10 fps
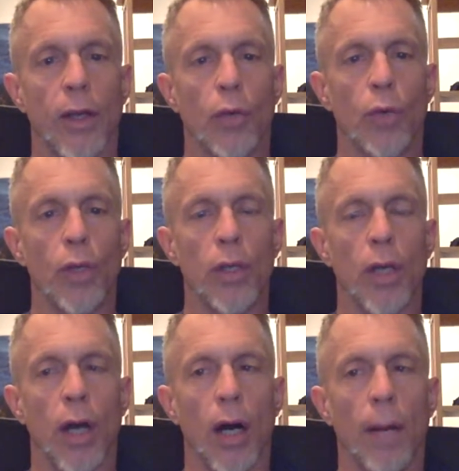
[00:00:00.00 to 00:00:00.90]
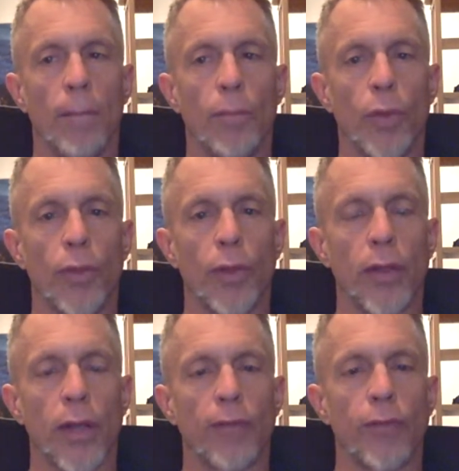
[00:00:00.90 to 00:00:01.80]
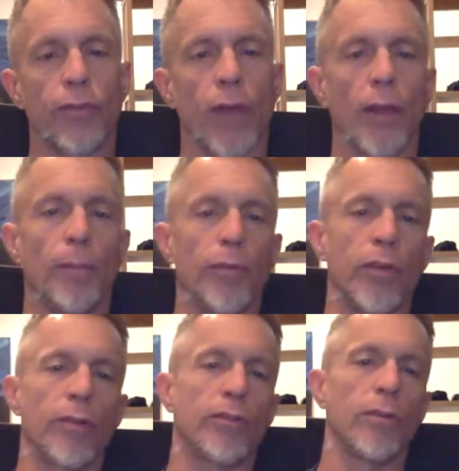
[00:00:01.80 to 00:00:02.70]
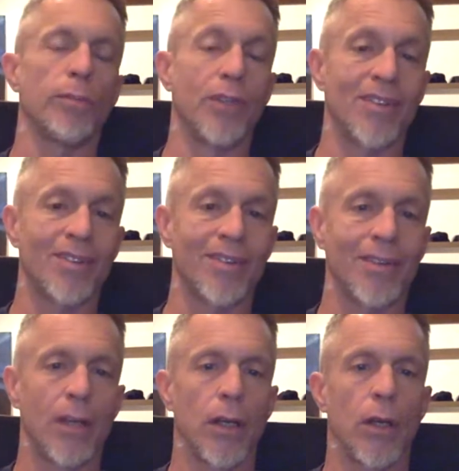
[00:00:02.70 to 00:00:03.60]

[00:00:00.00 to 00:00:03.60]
We think that if you sign the petition,